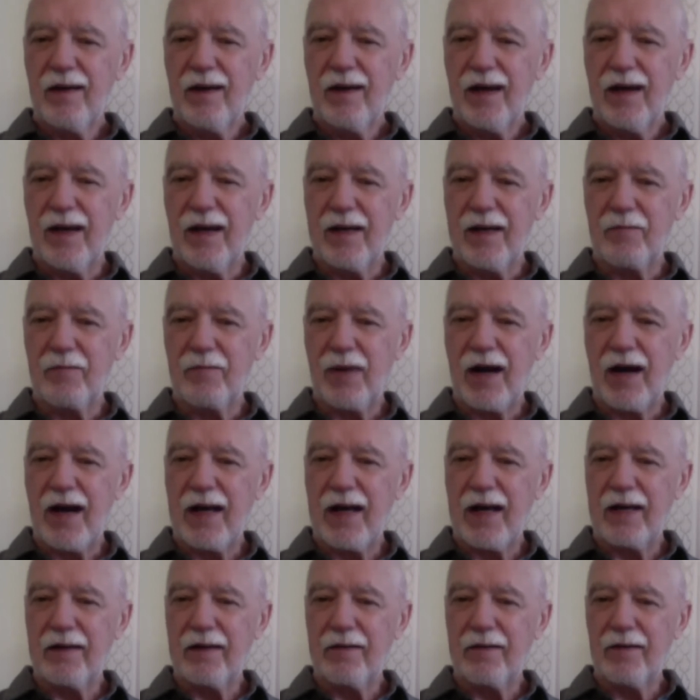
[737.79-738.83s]
and
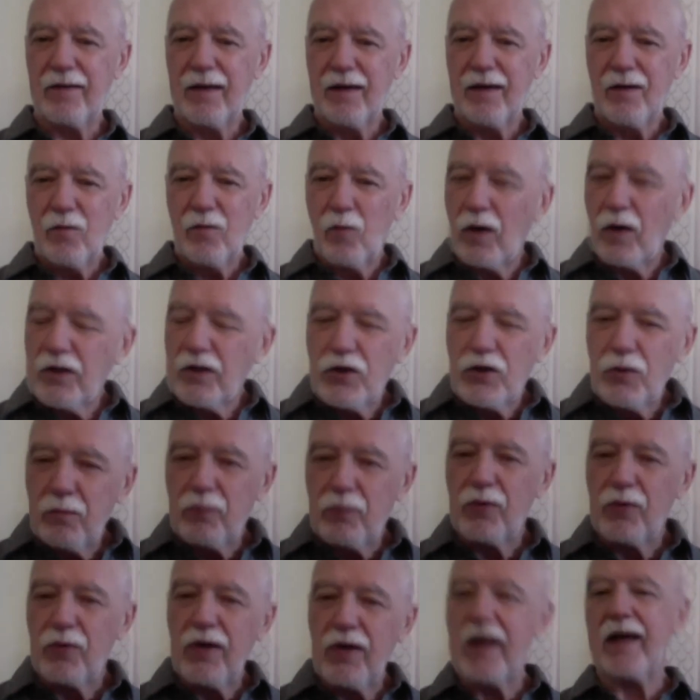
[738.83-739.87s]
by what you
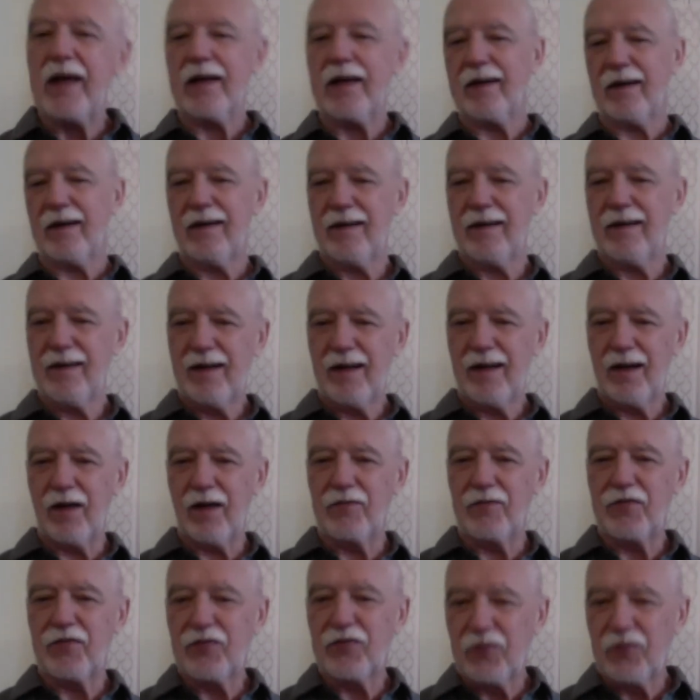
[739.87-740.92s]
bring of
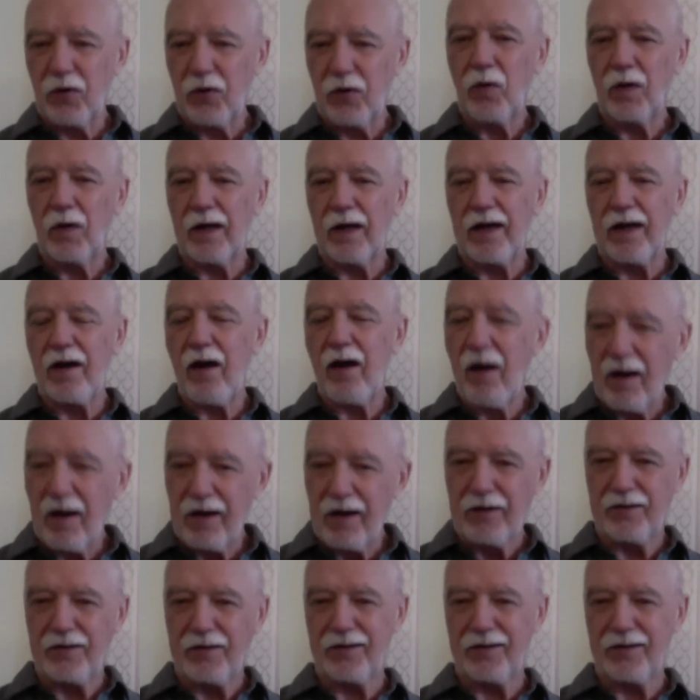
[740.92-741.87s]
soul and heart.